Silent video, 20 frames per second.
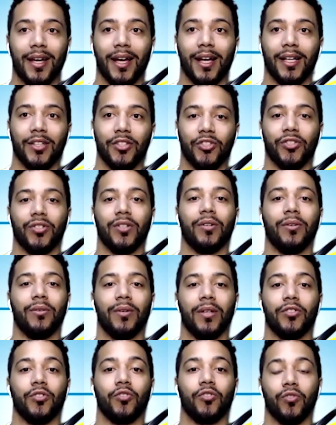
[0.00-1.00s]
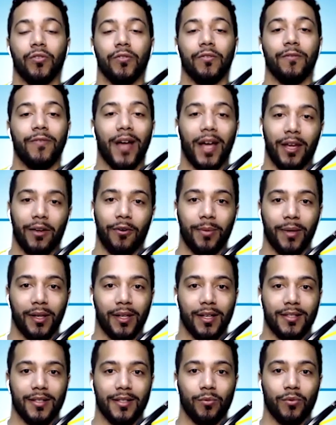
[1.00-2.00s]
I could show its true value
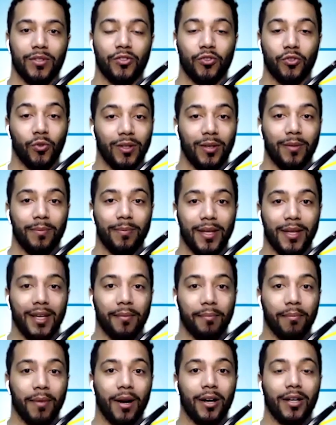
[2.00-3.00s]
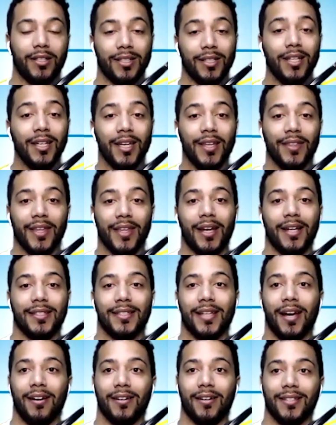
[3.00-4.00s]
because it was truly being marked that
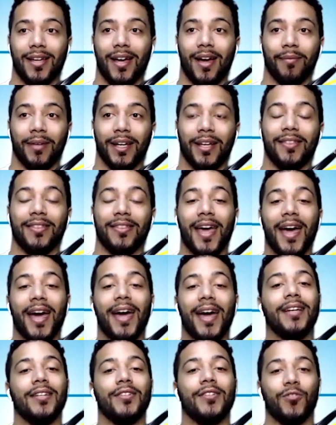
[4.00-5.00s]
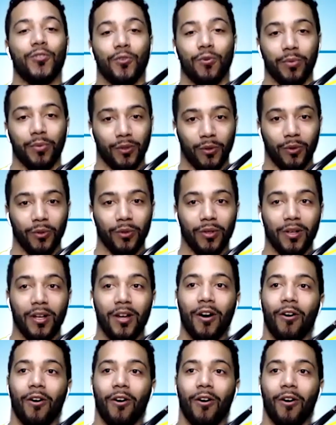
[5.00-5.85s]
entire mm-hmm. time. Mm-hmm. Like that is super cool.